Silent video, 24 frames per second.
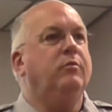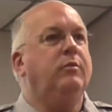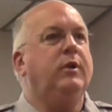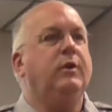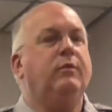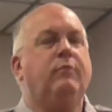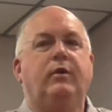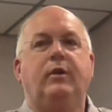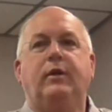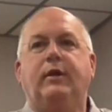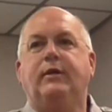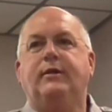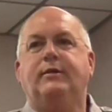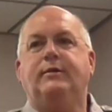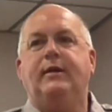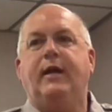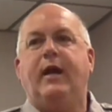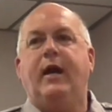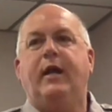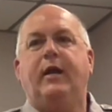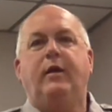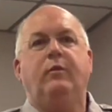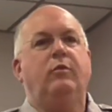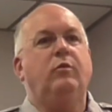be really
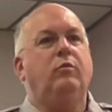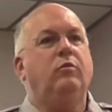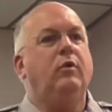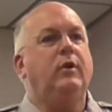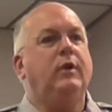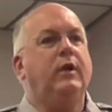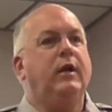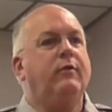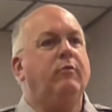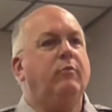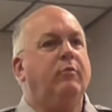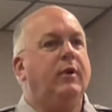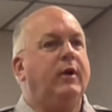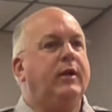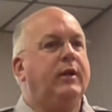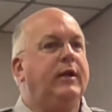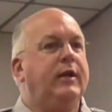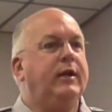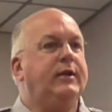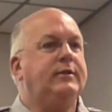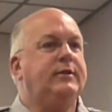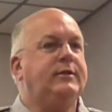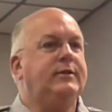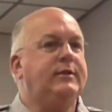excited with what everybody
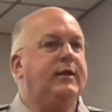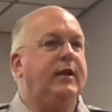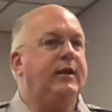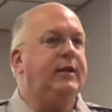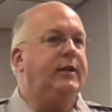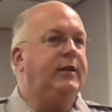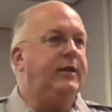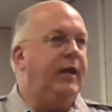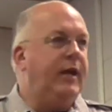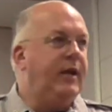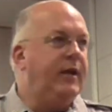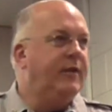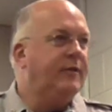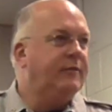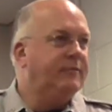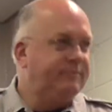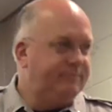has to say today.